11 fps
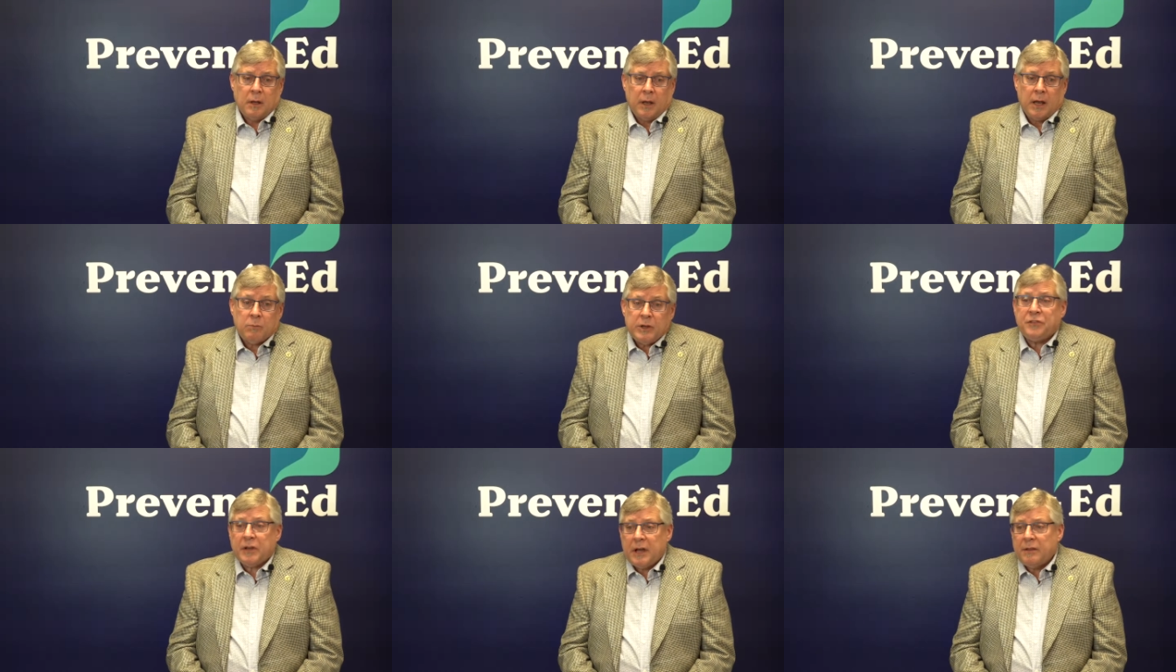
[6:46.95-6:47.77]
And we
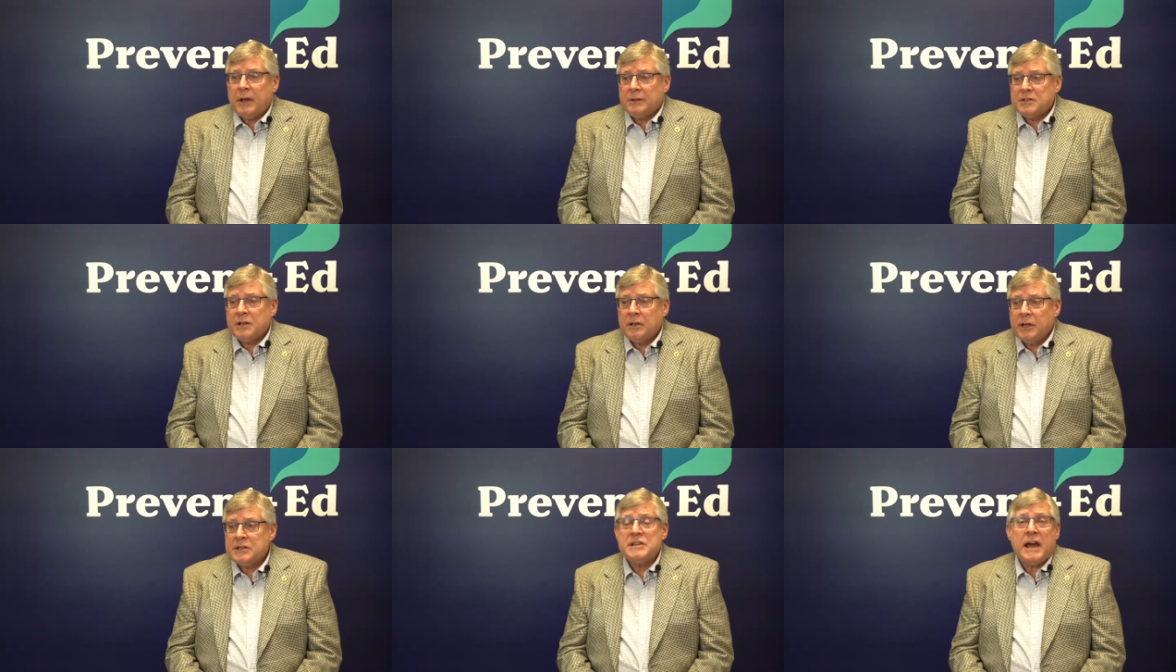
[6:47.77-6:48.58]
said that
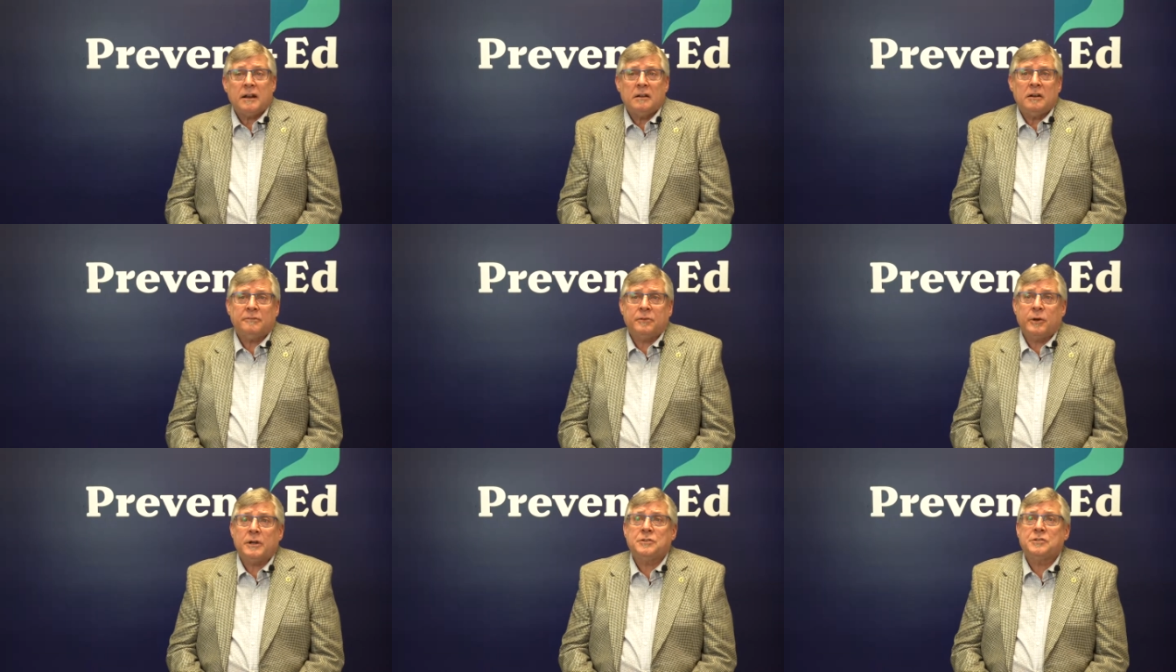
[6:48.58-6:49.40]
it's not enough
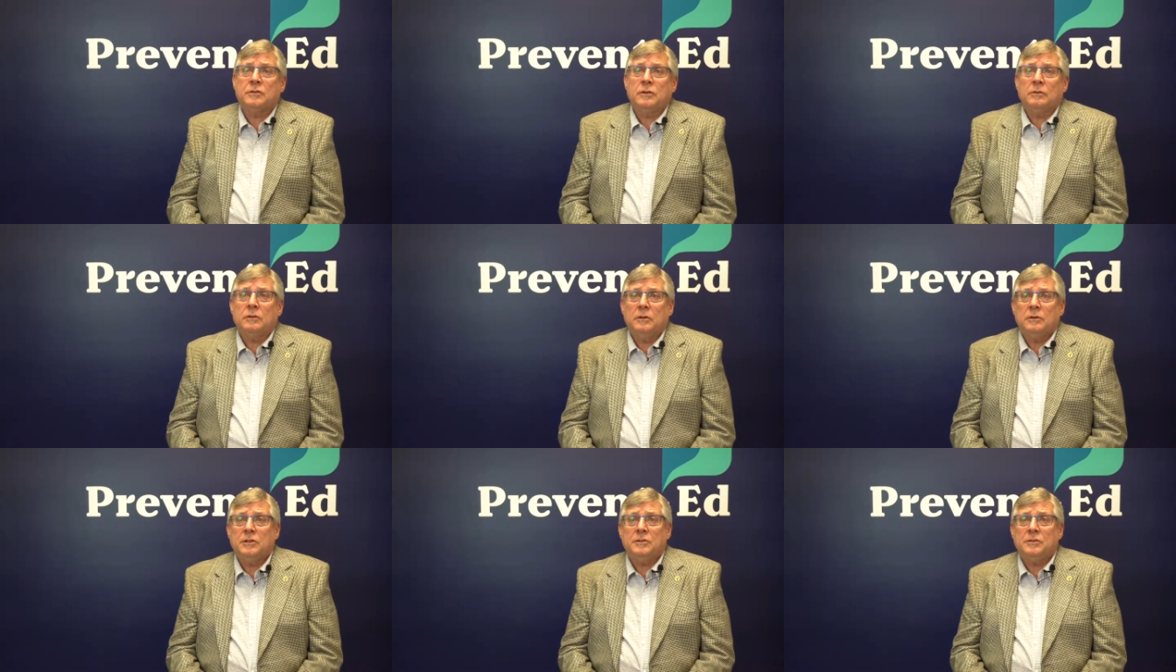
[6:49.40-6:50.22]
for us to
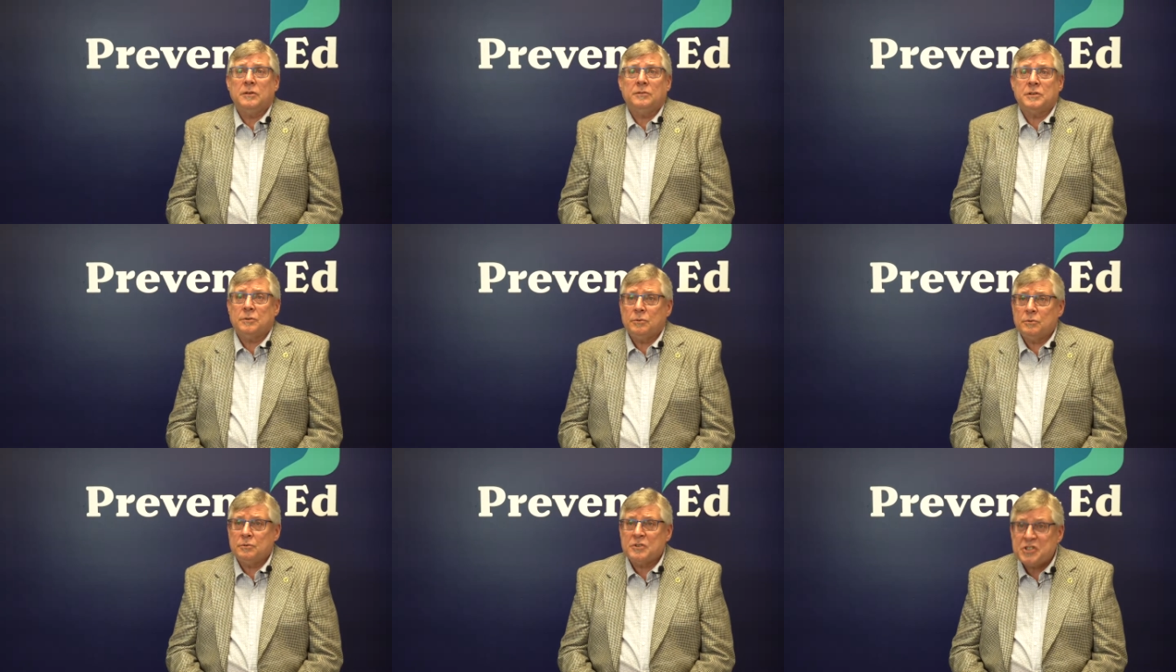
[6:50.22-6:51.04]

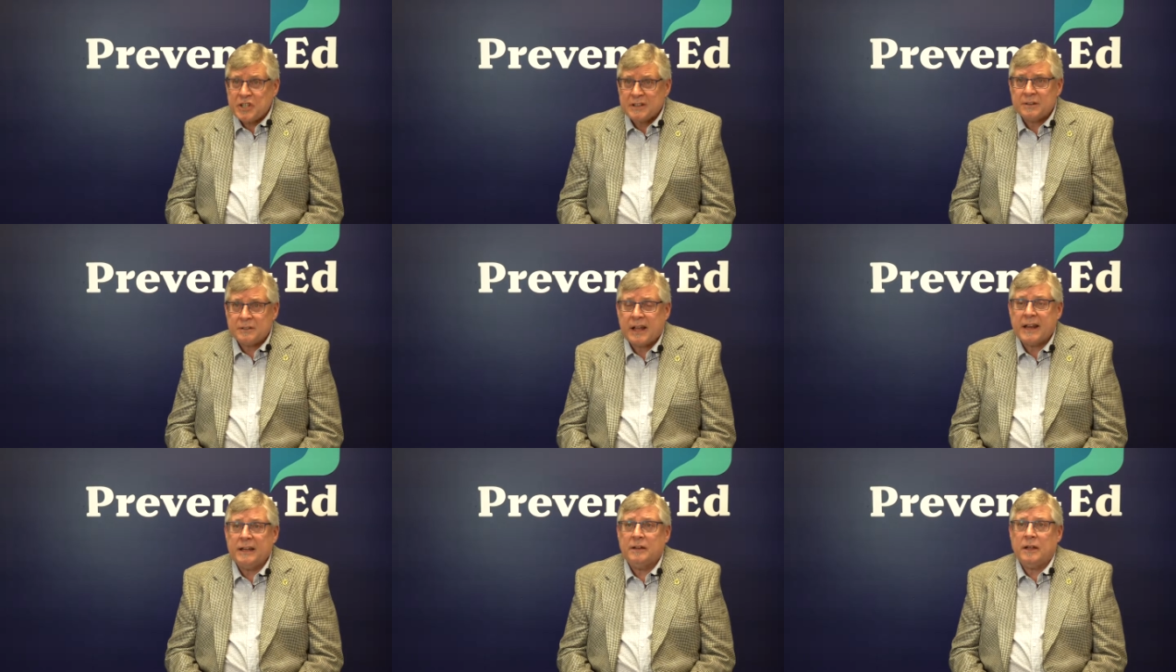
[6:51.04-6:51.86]
sit
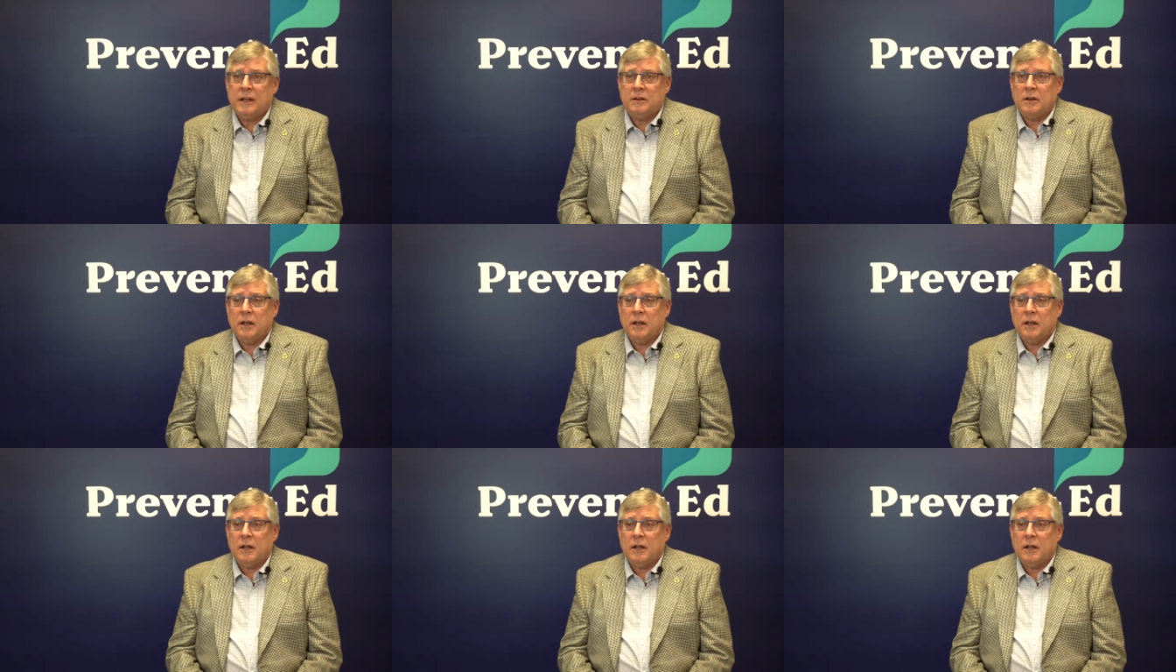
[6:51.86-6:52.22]
tight and